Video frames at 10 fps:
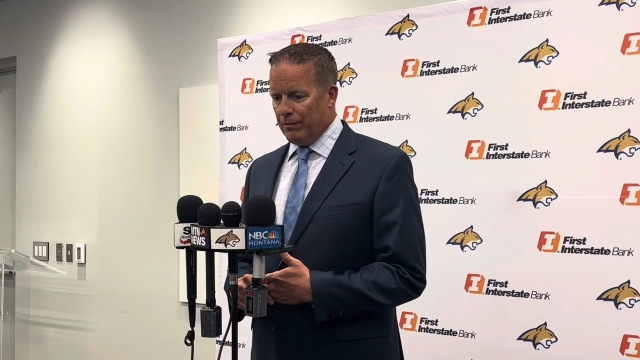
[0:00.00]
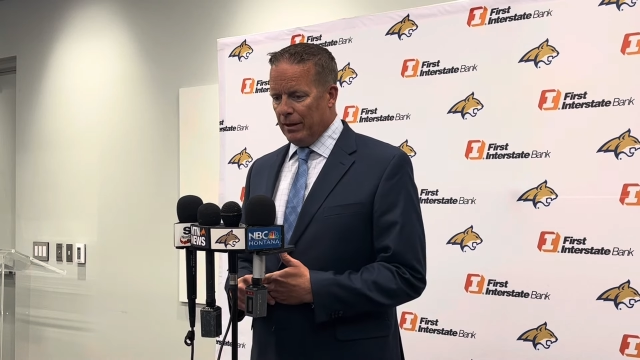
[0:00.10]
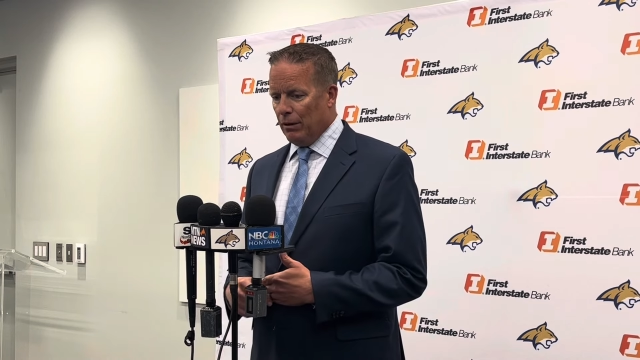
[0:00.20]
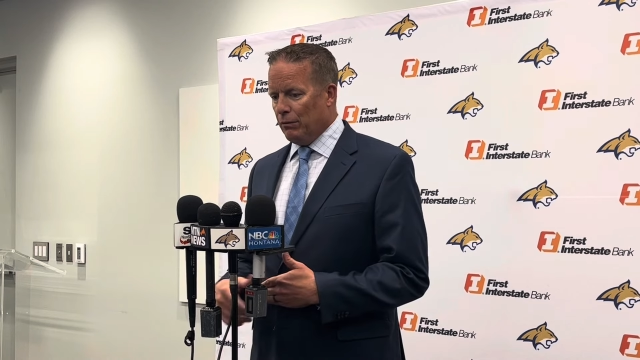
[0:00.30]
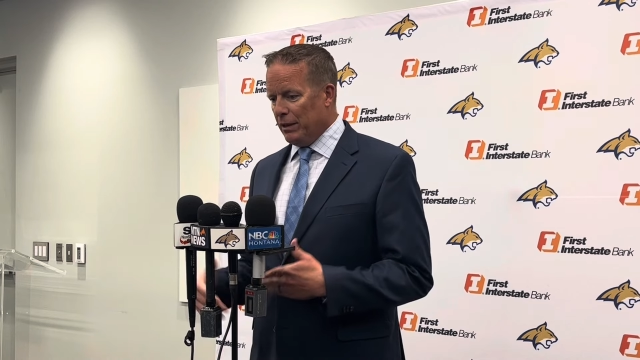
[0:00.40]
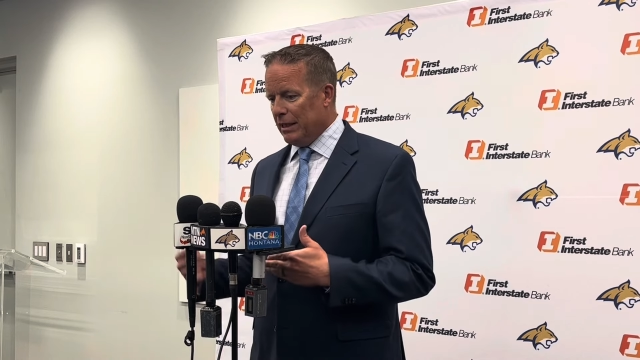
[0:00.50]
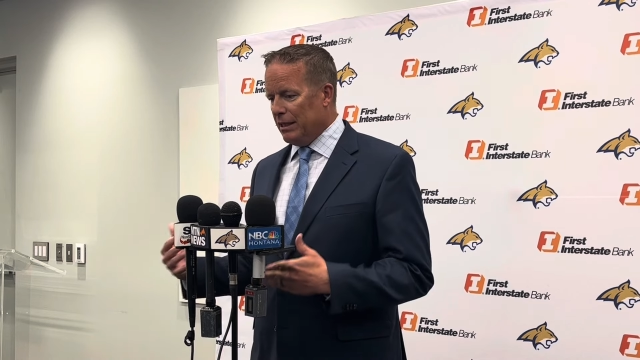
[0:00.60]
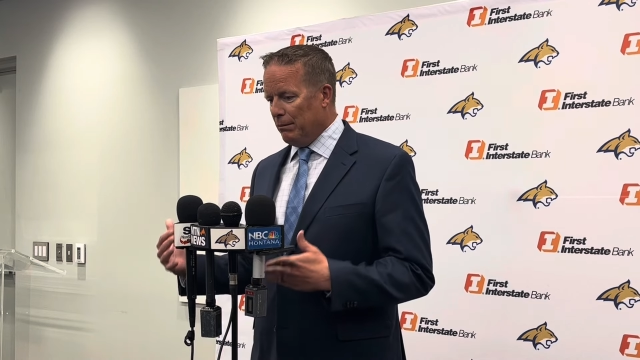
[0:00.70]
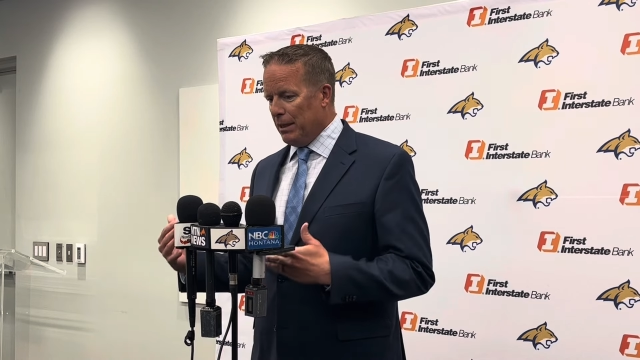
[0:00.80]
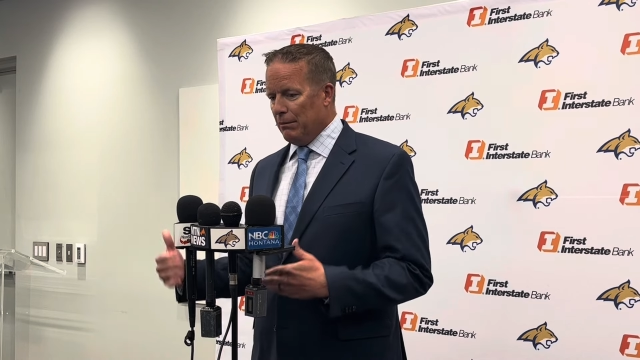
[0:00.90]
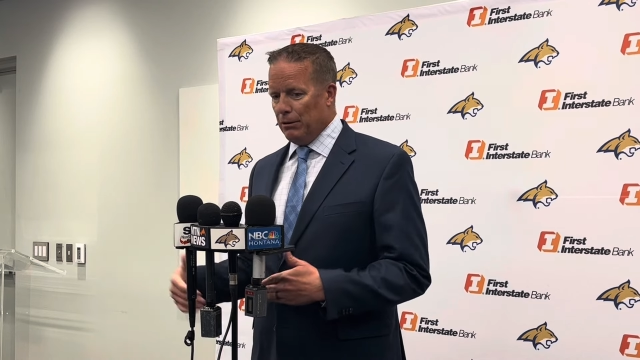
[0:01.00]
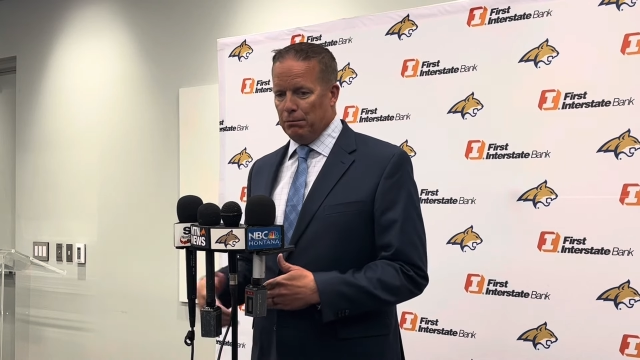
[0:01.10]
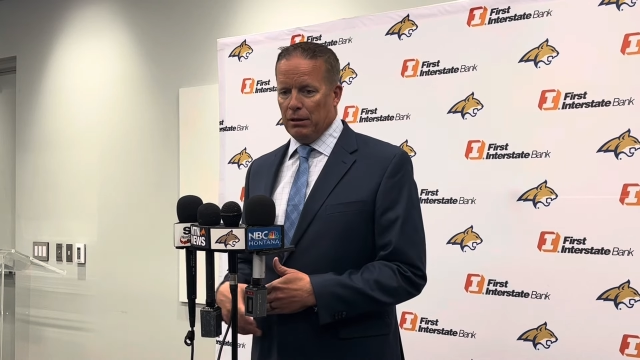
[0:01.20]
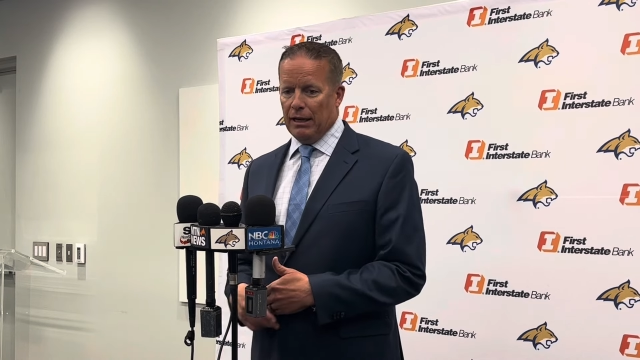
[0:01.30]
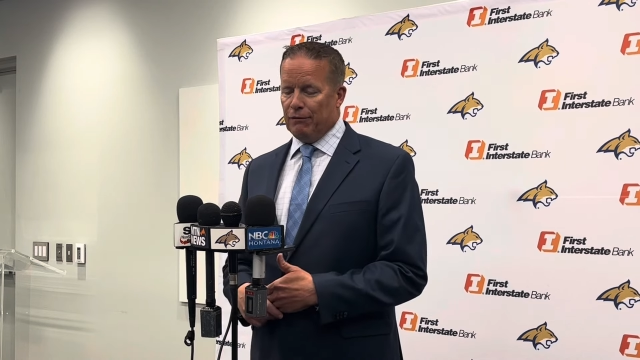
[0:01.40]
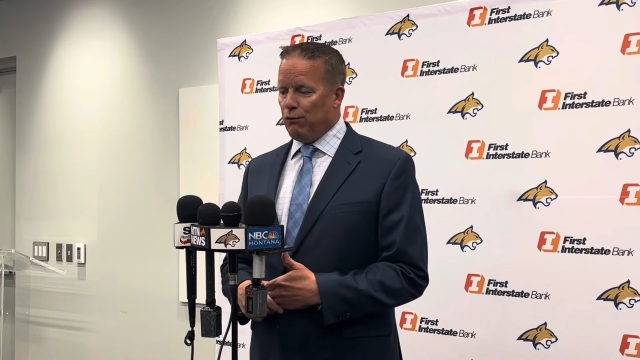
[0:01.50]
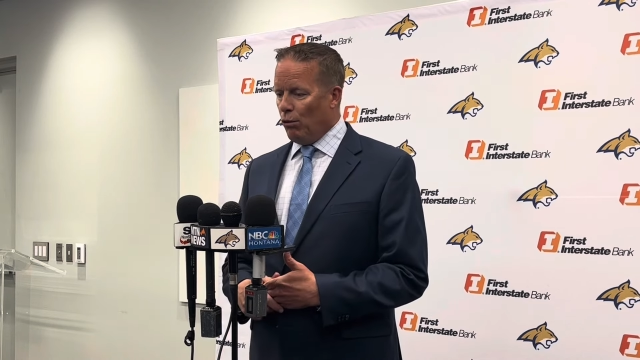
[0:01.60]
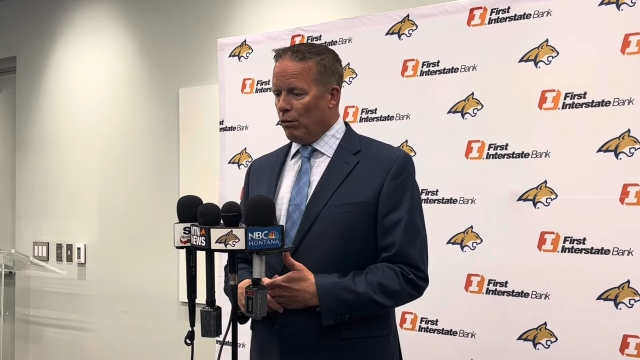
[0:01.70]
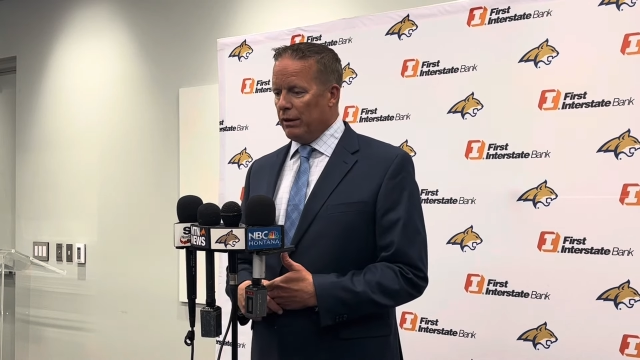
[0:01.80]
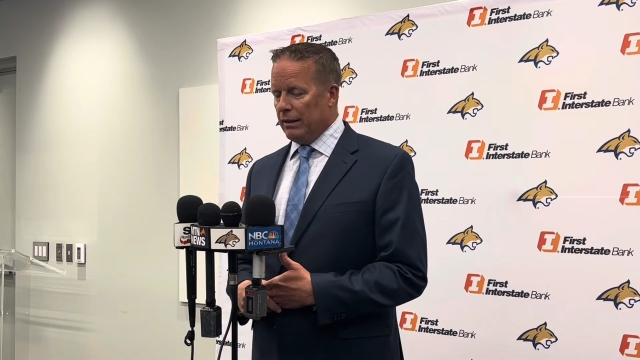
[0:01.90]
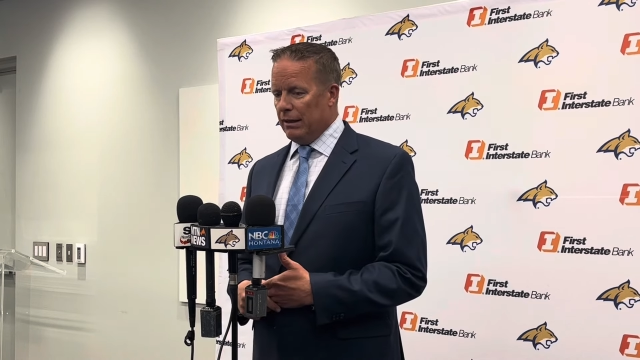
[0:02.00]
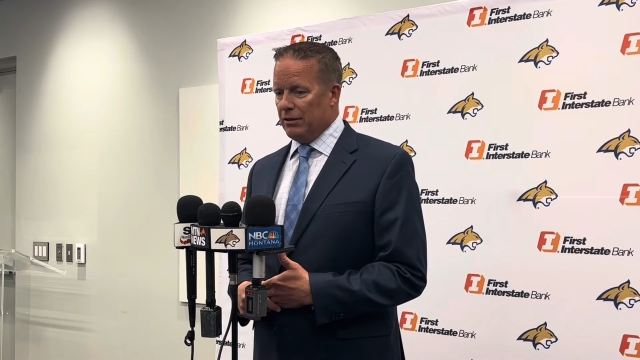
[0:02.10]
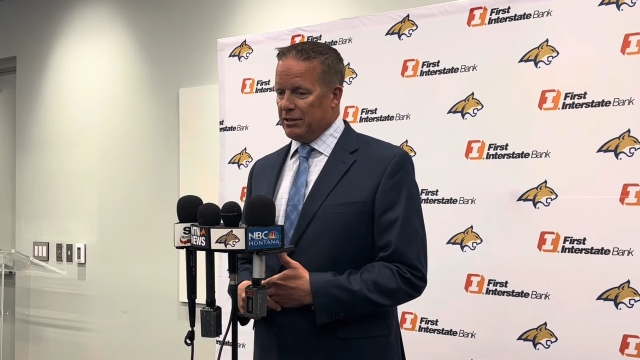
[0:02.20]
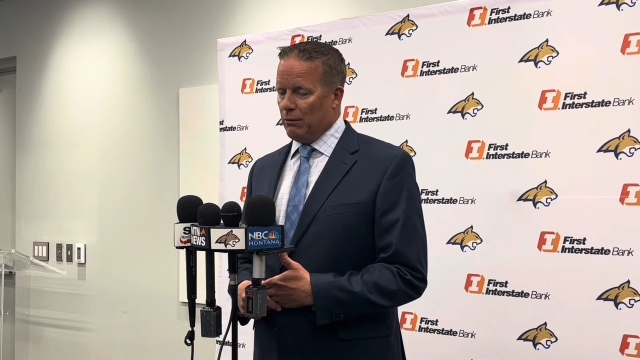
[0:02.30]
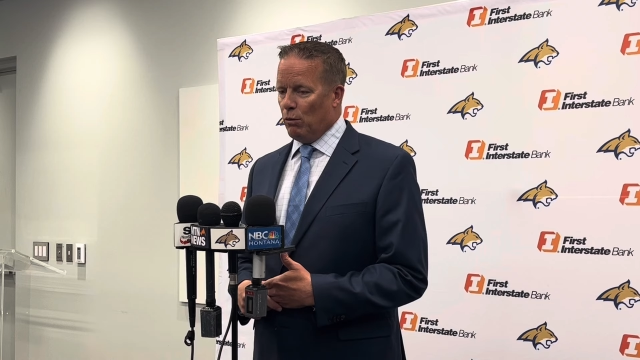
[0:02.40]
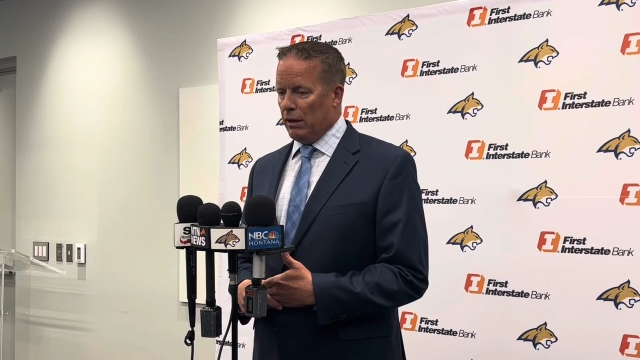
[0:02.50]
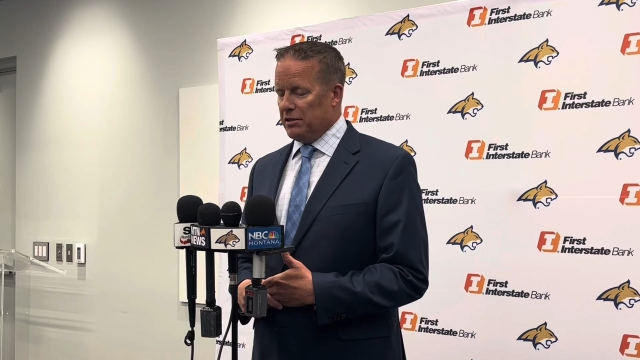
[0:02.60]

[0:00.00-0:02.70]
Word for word: you know, we need to be able to play four in there some way,